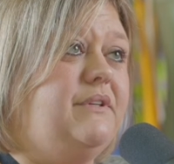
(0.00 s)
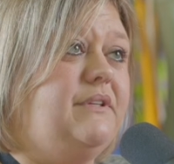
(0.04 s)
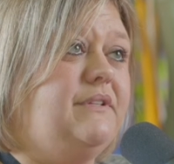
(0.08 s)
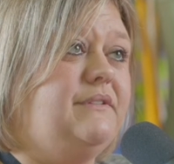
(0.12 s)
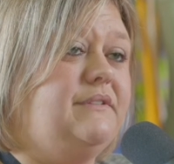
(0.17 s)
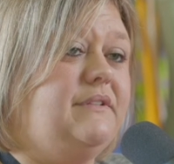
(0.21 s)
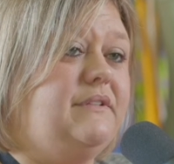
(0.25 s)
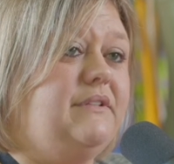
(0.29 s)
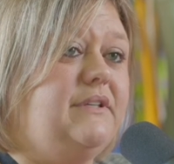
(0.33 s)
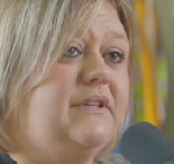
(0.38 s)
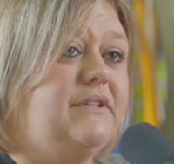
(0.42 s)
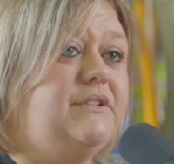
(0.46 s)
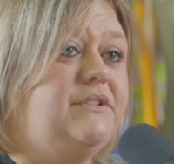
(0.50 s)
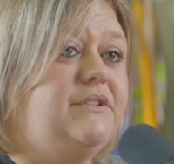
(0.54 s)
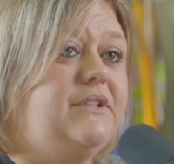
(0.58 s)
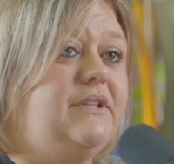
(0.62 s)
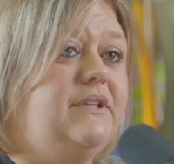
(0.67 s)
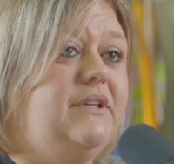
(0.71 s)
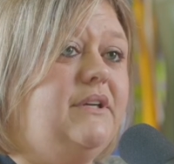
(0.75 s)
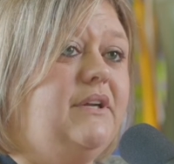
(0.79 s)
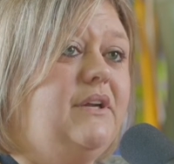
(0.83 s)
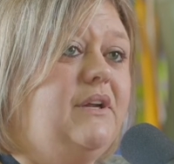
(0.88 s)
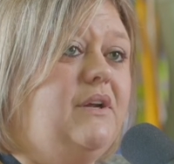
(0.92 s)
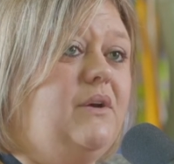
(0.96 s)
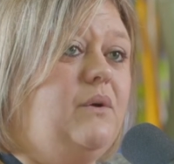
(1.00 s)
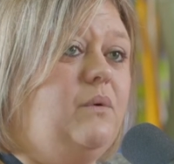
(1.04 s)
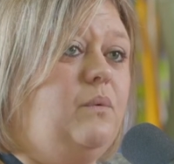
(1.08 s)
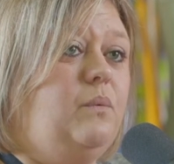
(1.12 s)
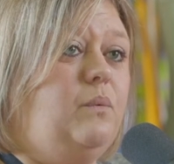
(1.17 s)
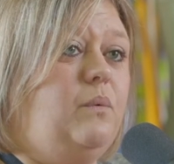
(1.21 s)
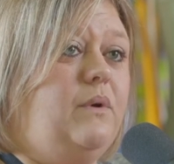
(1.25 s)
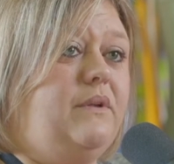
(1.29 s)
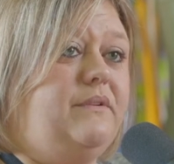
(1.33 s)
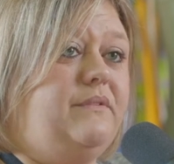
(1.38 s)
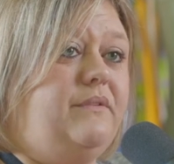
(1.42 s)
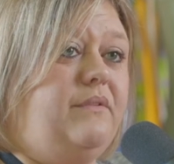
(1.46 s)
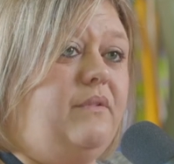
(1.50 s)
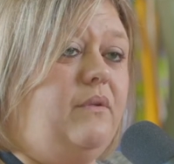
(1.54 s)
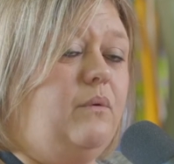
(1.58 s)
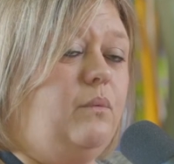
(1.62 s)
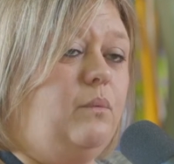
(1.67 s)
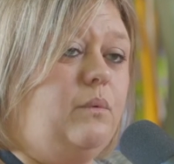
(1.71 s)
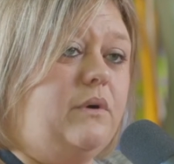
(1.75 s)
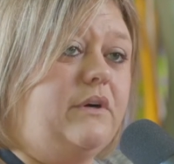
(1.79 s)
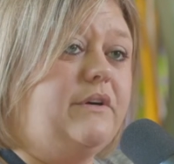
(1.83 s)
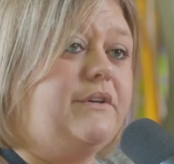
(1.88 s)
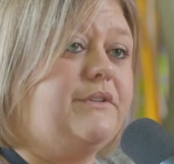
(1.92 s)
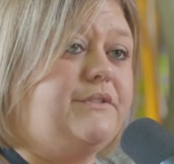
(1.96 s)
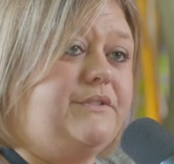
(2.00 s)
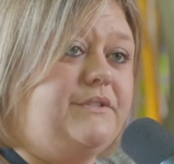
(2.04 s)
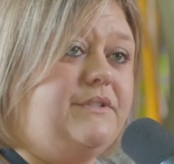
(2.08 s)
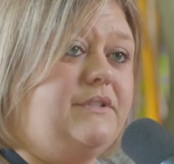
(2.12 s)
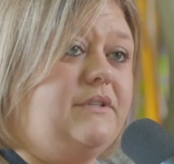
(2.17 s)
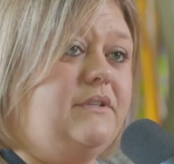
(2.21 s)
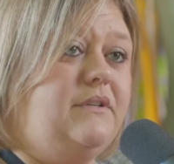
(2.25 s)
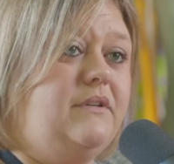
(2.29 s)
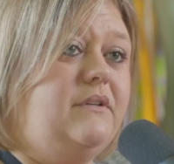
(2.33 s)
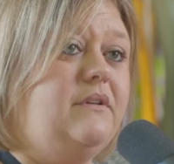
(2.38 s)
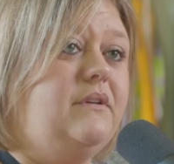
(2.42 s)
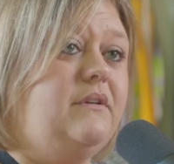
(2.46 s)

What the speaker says: his addiction was the worst.